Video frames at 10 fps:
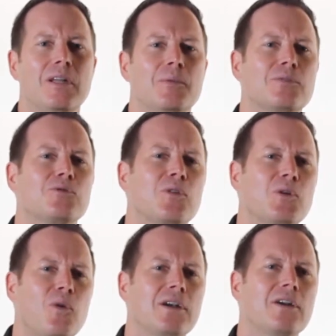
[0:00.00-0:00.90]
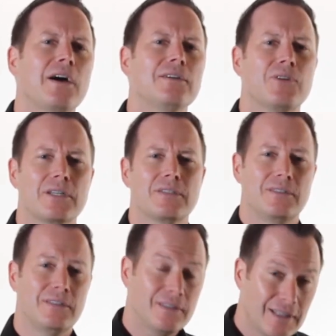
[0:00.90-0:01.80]
but there was only one contractor
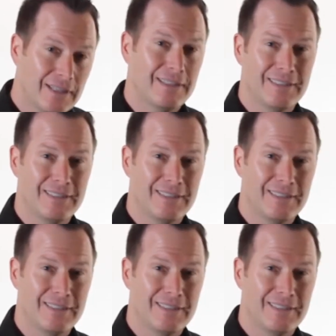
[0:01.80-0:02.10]
in the,